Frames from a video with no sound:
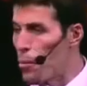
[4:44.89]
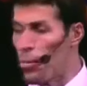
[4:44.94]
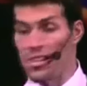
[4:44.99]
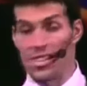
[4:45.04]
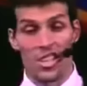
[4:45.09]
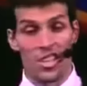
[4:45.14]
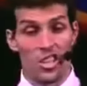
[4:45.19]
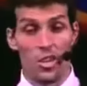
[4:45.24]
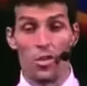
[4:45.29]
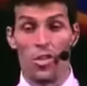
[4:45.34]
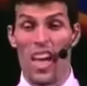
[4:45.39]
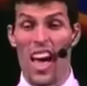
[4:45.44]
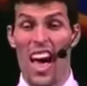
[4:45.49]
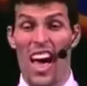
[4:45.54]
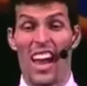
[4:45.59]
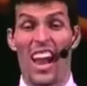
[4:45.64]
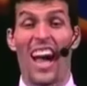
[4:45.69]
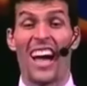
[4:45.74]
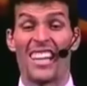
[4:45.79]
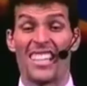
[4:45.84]
But to do
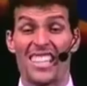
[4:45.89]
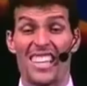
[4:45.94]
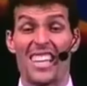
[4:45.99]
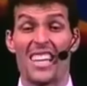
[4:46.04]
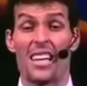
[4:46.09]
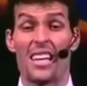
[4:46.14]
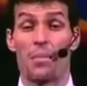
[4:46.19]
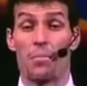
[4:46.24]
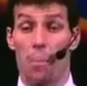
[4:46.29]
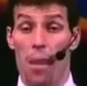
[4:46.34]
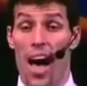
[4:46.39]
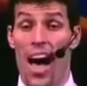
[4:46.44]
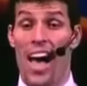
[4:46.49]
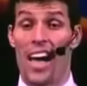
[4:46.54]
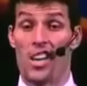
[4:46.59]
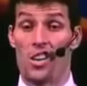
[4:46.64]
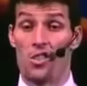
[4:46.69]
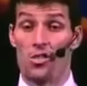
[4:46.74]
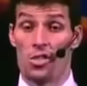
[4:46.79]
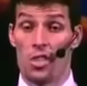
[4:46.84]
that, I did it
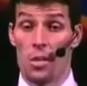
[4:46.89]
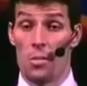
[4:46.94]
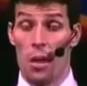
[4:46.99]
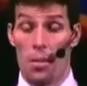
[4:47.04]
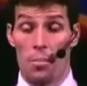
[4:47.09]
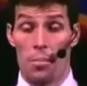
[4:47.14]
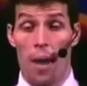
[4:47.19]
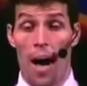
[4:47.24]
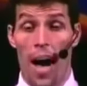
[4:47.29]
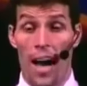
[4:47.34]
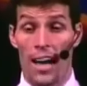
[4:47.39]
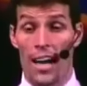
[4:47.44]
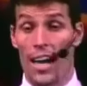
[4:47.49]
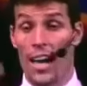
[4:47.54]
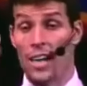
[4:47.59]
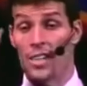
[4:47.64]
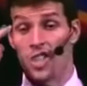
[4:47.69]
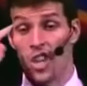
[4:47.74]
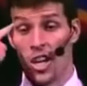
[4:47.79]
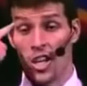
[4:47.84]
by using my
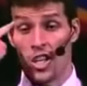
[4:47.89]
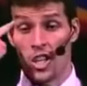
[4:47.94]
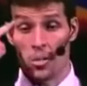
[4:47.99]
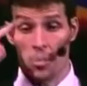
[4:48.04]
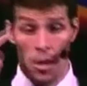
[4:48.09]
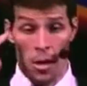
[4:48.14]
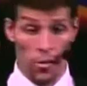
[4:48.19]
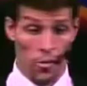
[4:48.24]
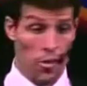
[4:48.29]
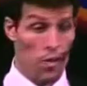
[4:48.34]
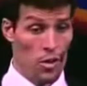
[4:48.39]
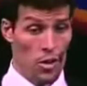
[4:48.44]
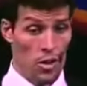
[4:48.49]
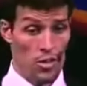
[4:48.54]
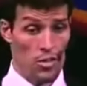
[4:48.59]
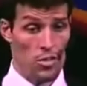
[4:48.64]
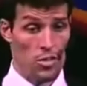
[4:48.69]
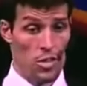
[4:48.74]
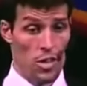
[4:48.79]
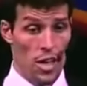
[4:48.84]
body and changing my
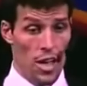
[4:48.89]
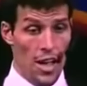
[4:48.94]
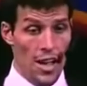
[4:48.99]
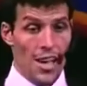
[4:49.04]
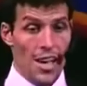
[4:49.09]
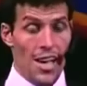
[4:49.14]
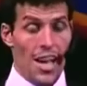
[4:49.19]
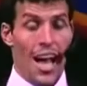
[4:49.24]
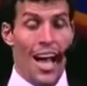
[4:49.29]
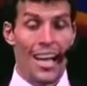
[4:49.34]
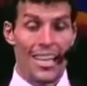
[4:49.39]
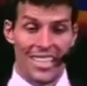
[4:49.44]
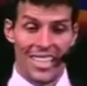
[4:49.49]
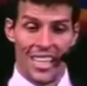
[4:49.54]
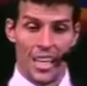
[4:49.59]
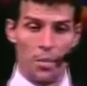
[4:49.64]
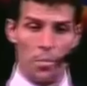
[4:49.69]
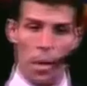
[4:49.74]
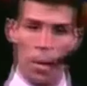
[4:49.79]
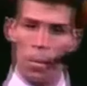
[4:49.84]
focus. I
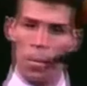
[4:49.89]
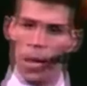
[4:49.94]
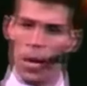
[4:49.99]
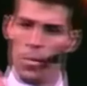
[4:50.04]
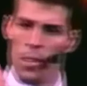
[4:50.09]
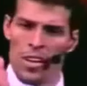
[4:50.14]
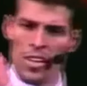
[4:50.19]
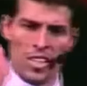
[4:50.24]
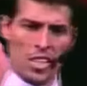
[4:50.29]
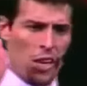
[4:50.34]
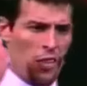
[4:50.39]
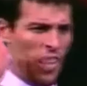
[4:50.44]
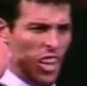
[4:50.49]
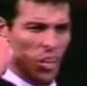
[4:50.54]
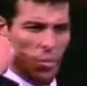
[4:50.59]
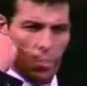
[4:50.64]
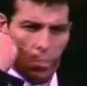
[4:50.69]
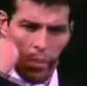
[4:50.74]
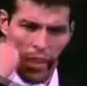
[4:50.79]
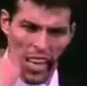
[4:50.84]
did it by putting myself
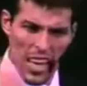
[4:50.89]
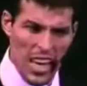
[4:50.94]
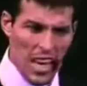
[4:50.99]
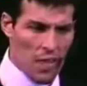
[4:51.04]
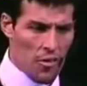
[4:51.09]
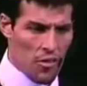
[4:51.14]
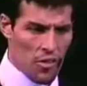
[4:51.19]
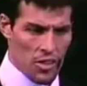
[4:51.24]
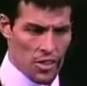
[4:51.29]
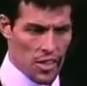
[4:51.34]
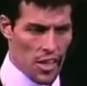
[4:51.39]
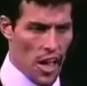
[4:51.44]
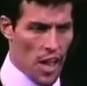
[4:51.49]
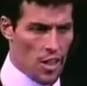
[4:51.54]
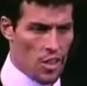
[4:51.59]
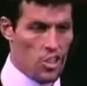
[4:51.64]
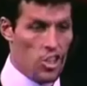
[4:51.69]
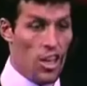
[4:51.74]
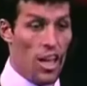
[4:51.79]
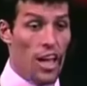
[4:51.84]
in a peak
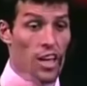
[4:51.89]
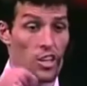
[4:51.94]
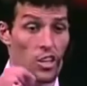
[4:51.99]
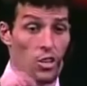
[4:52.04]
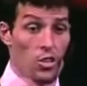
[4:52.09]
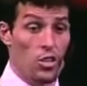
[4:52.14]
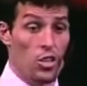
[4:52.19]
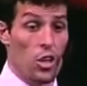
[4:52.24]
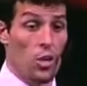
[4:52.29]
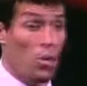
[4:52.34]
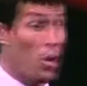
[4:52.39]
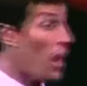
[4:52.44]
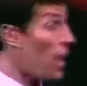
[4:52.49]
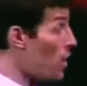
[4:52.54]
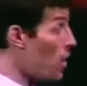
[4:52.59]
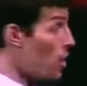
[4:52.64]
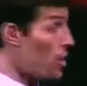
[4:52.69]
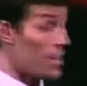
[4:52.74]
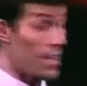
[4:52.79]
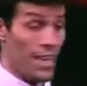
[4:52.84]
physiology and using what I
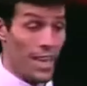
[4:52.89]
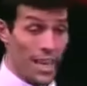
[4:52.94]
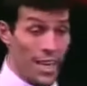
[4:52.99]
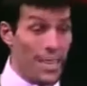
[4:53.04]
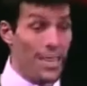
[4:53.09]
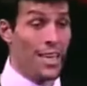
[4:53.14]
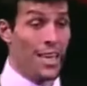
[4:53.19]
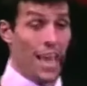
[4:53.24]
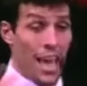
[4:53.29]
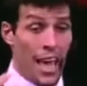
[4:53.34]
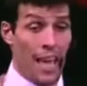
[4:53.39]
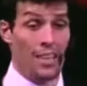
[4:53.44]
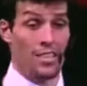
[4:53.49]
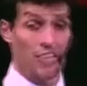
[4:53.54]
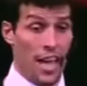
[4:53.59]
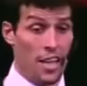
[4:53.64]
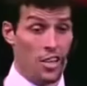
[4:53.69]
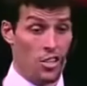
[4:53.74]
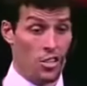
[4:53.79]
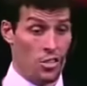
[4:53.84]
call
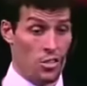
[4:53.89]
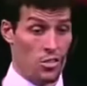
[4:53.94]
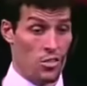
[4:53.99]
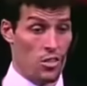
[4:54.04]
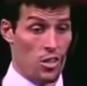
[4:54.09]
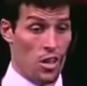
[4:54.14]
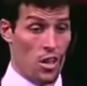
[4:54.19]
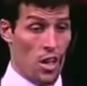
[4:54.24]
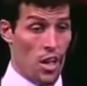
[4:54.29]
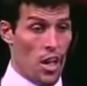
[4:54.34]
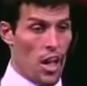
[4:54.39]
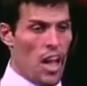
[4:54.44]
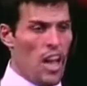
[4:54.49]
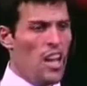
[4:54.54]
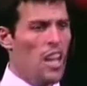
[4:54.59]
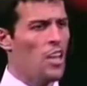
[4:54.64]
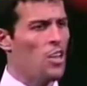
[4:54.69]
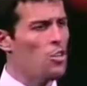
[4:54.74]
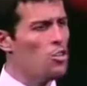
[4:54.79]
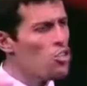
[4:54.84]
incantations.
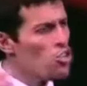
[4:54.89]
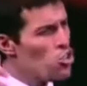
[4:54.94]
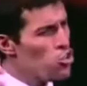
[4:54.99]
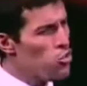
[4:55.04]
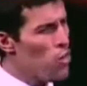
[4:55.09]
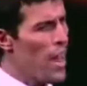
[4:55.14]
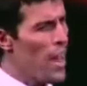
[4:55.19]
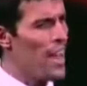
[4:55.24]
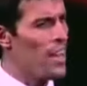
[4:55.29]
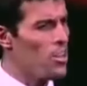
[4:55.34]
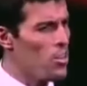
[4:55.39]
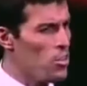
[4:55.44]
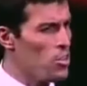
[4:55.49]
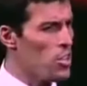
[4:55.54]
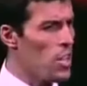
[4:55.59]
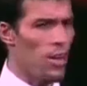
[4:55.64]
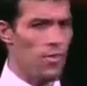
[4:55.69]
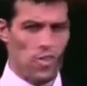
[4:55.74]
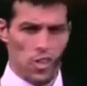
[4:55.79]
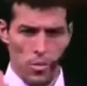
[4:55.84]
Can you train
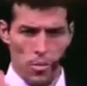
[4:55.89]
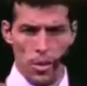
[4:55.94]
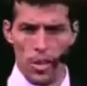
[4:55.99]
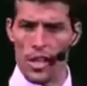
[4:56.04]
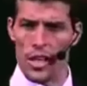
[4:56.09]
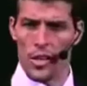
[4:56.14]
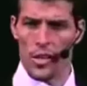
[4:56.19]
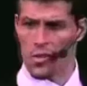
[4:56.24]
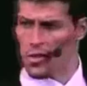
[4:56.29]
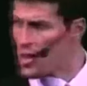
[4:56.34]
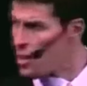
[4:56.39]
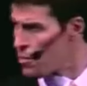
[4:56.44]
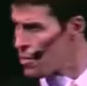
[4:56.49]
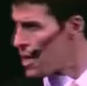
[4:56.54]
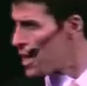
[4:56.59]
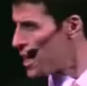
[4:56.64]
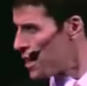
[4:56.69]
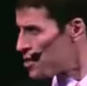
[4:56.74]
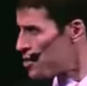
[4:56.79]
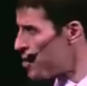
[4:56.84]
yourself to believe
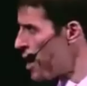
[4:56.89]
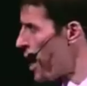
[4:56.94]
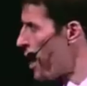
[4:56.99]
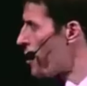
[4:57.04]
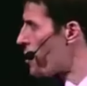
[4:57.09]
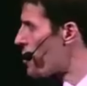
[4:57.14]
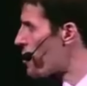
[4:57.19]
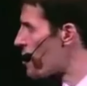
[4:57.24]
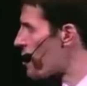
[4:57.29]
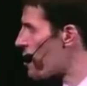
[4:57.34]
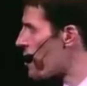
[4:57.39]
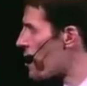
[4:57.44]
something? Yes or no?